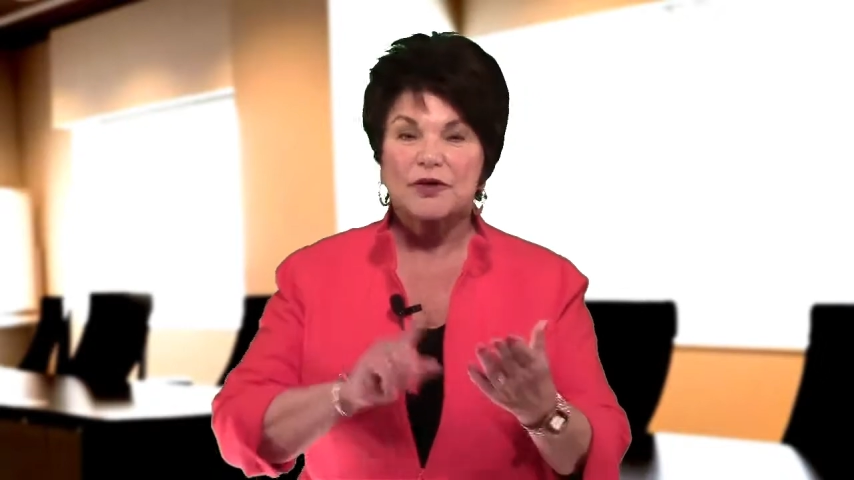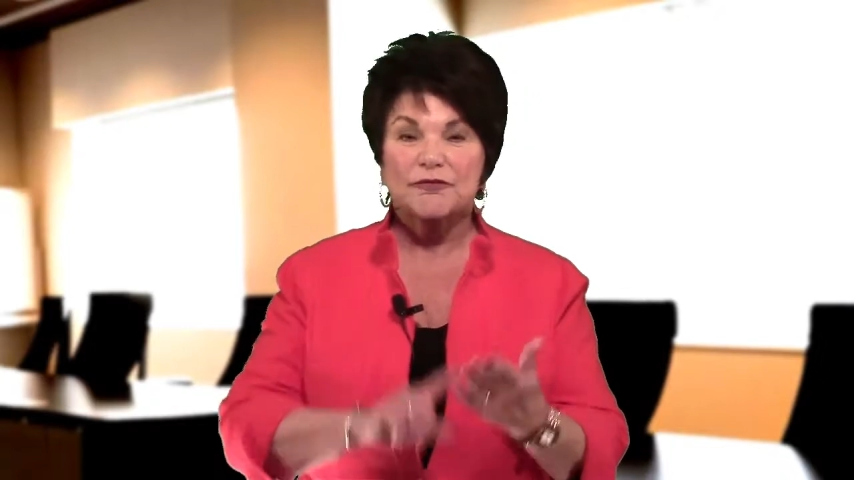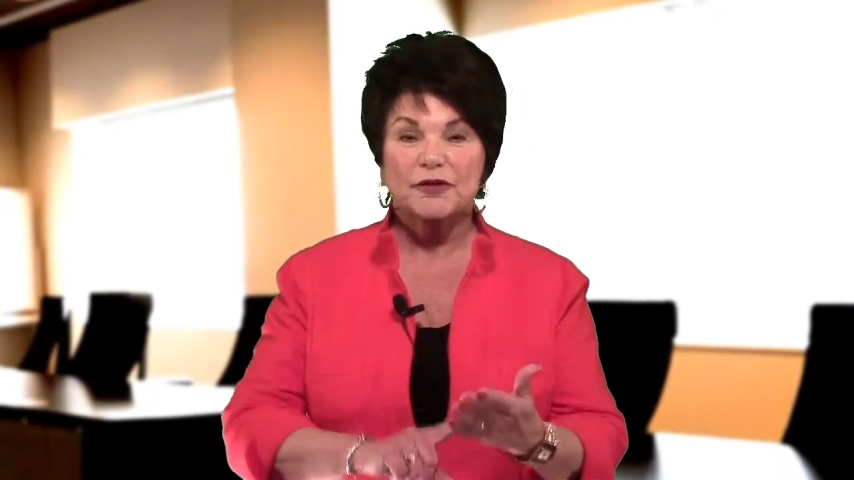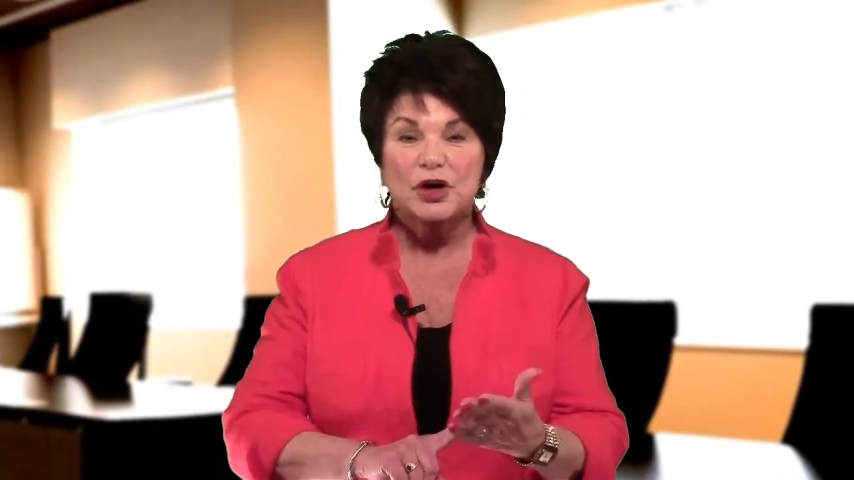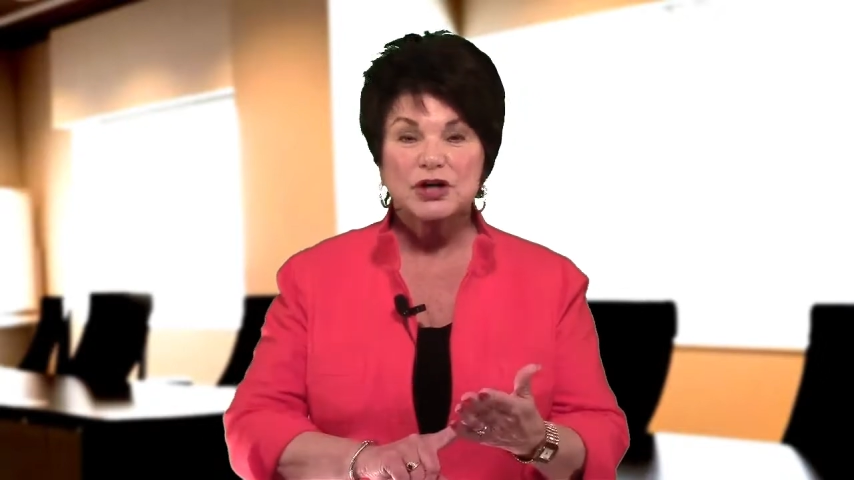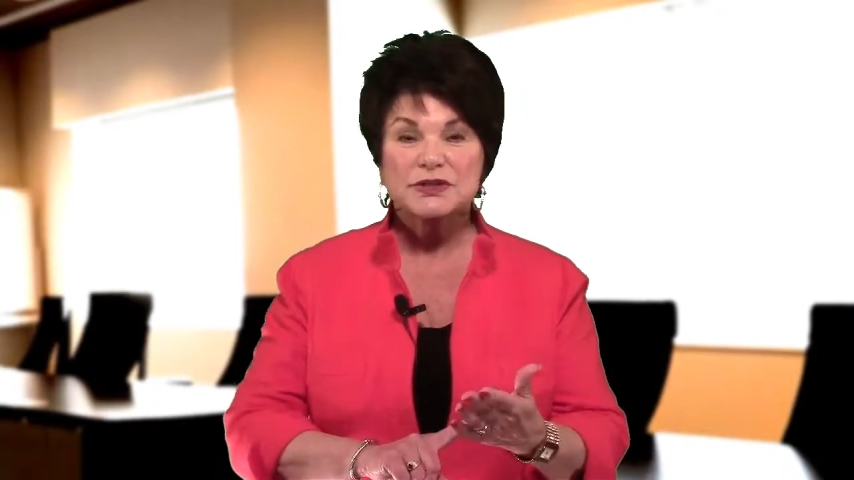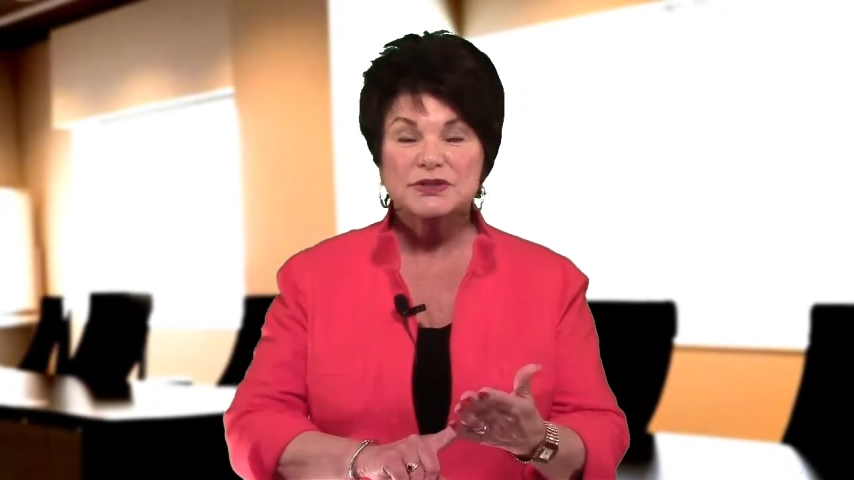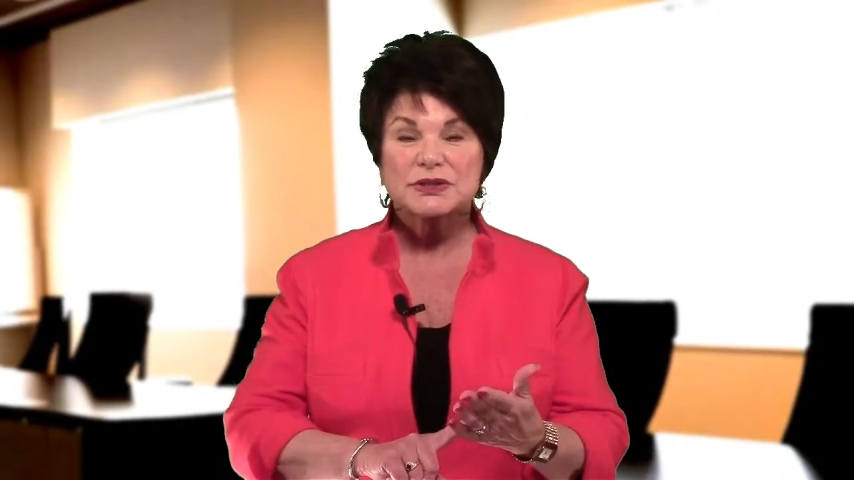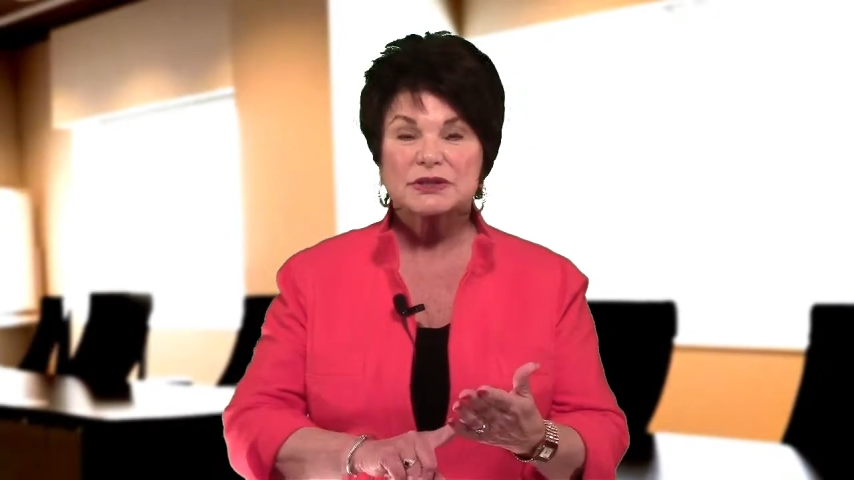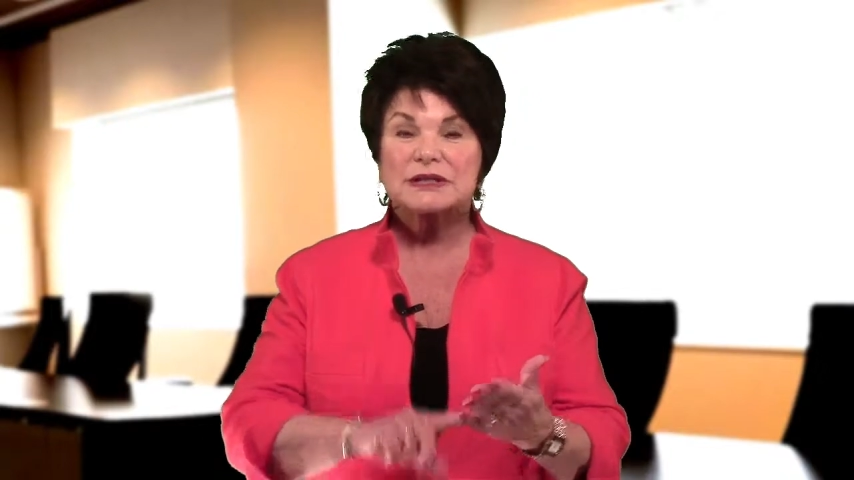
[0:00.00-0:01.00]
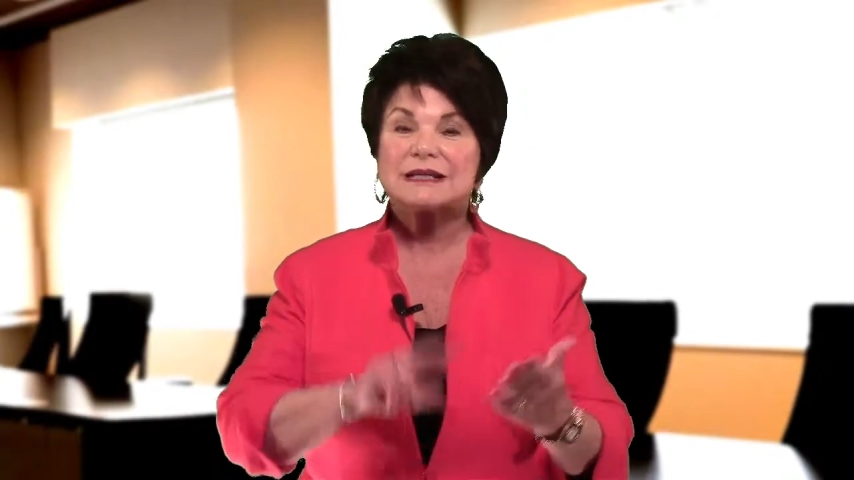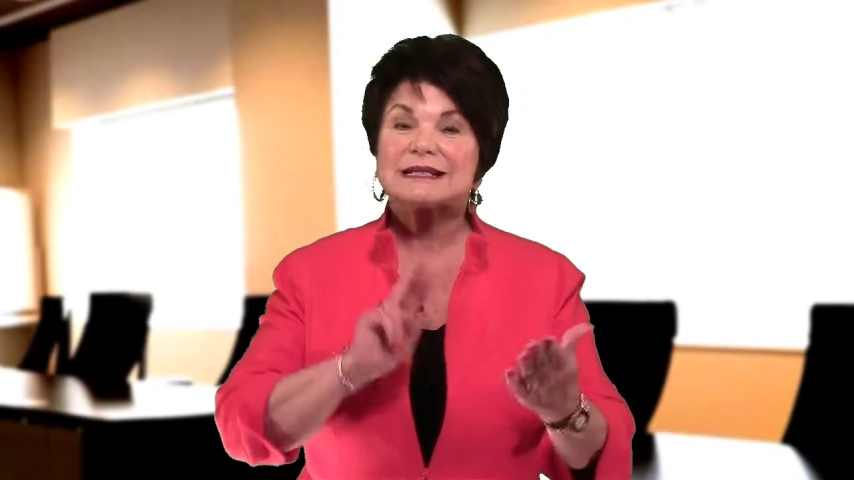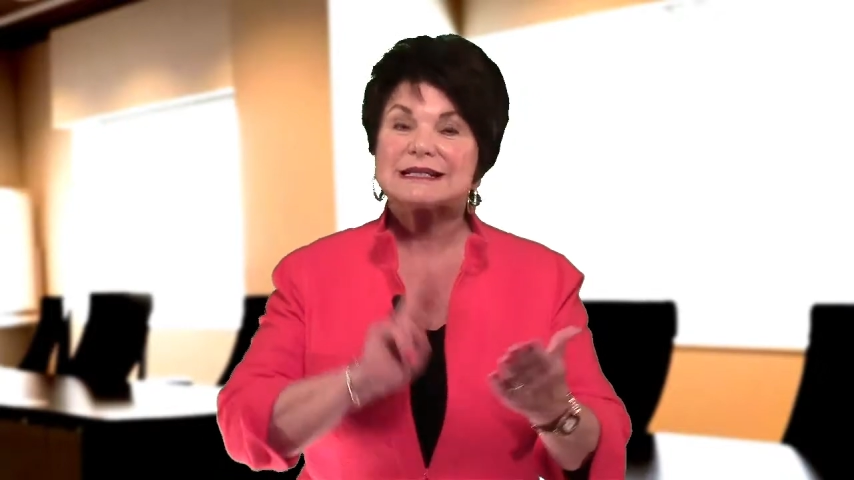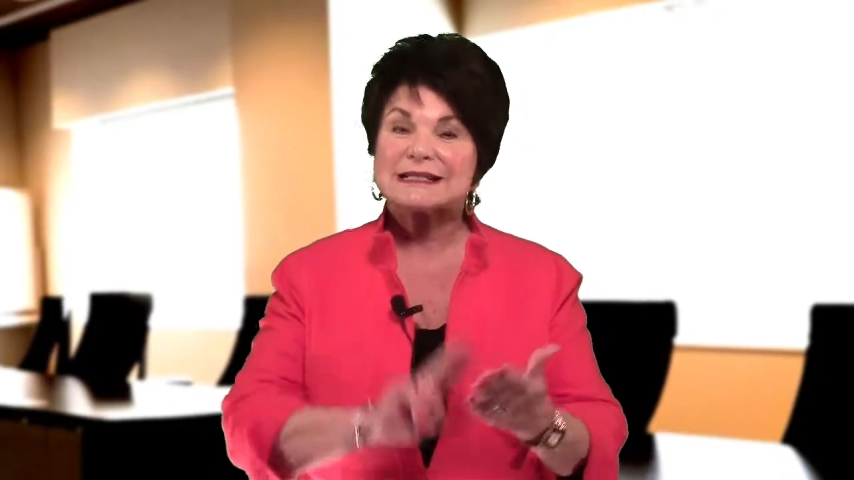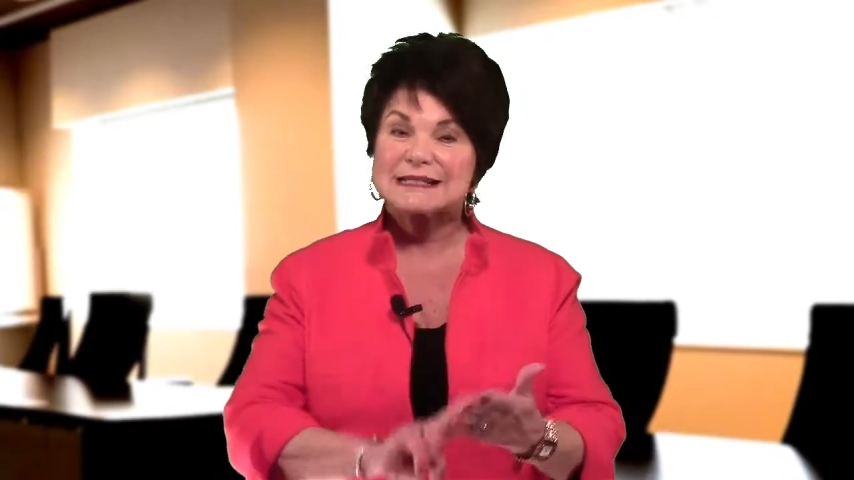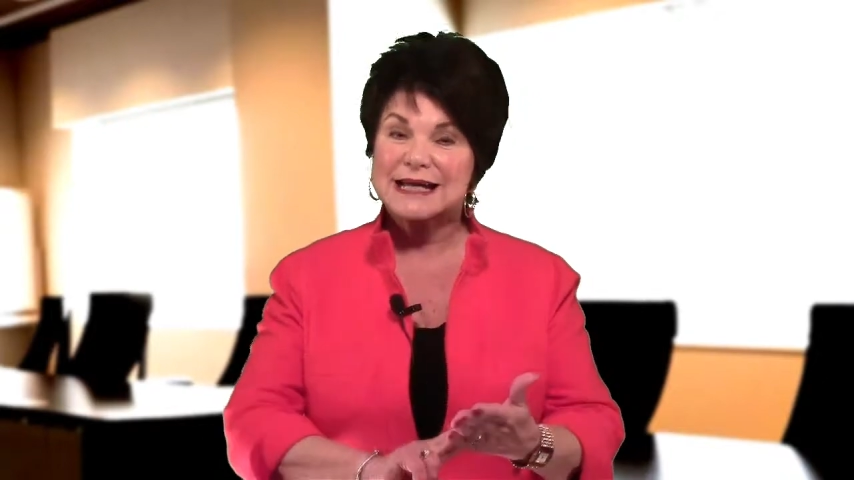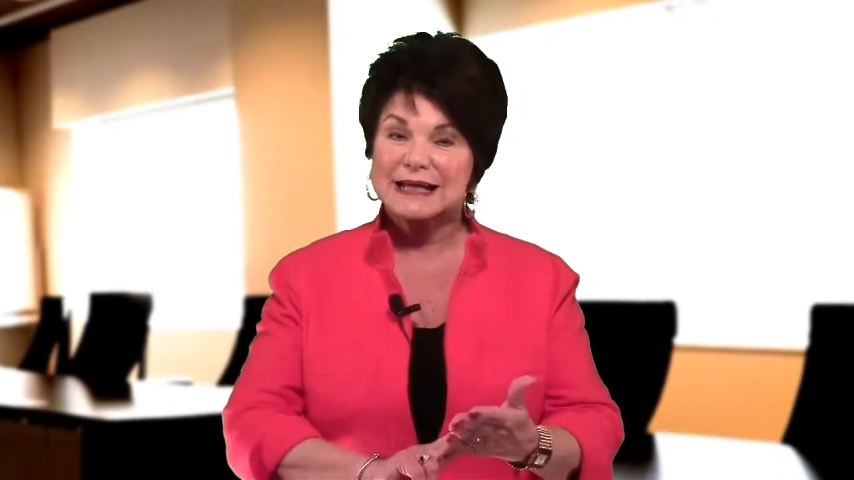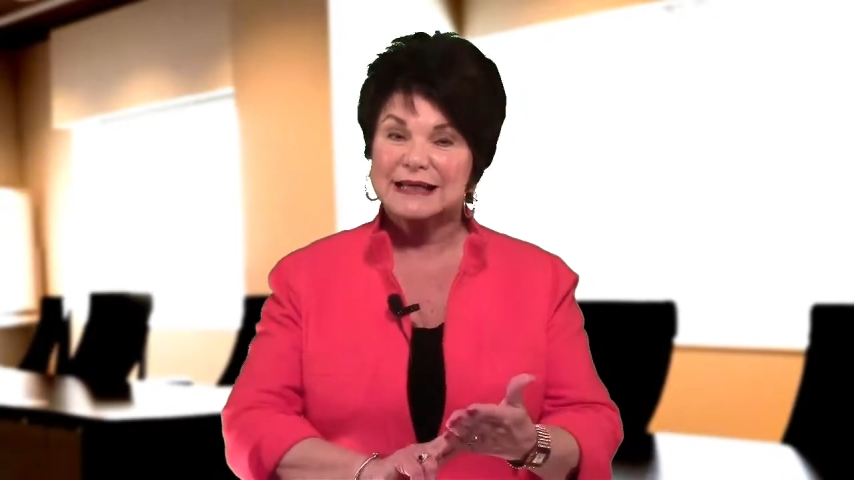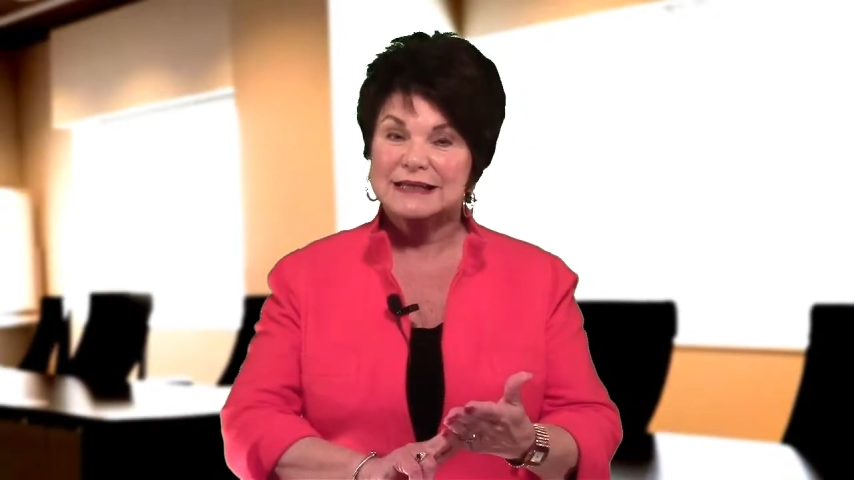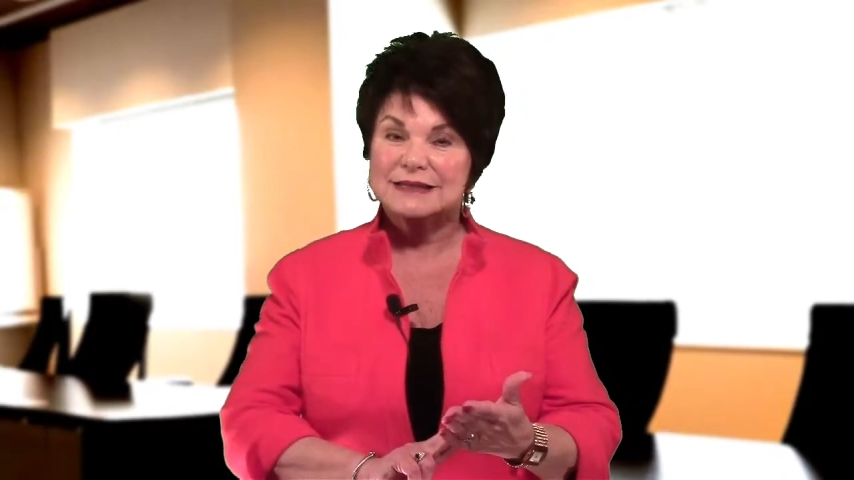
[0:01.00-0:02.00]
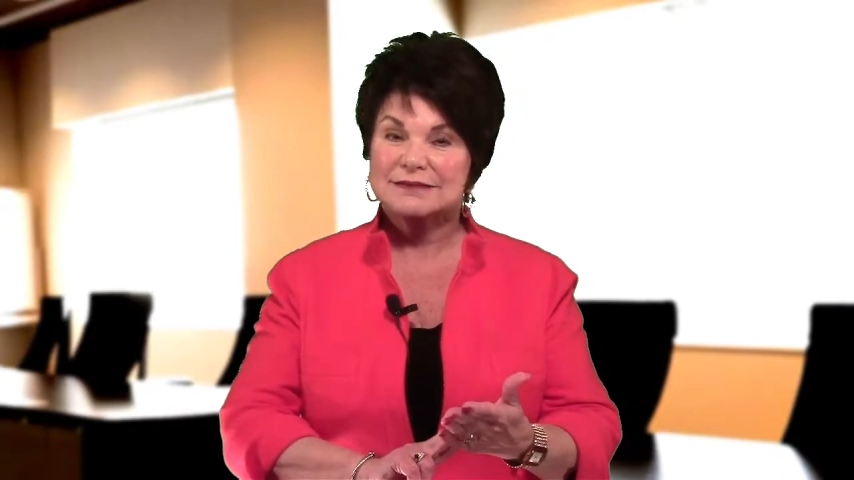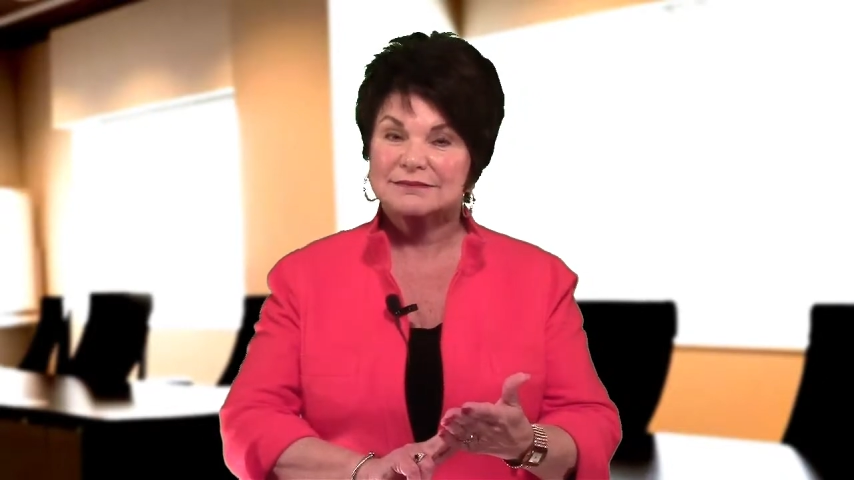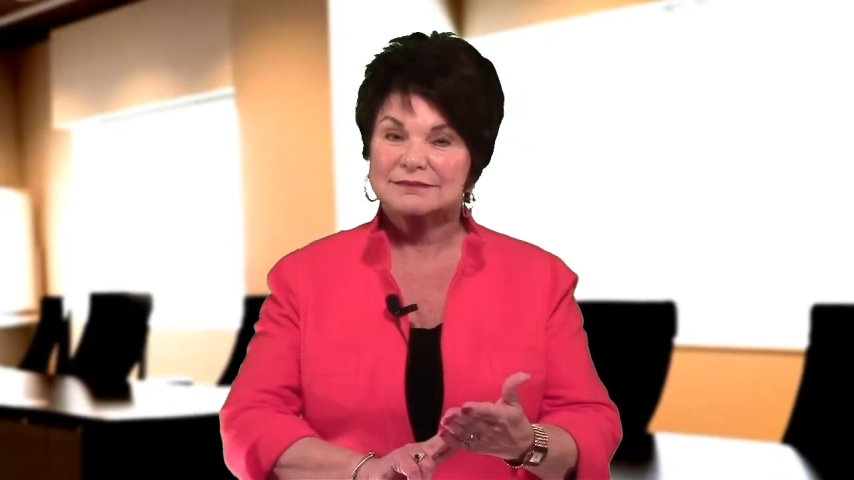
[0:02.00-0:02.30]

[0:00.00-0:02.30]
First, second.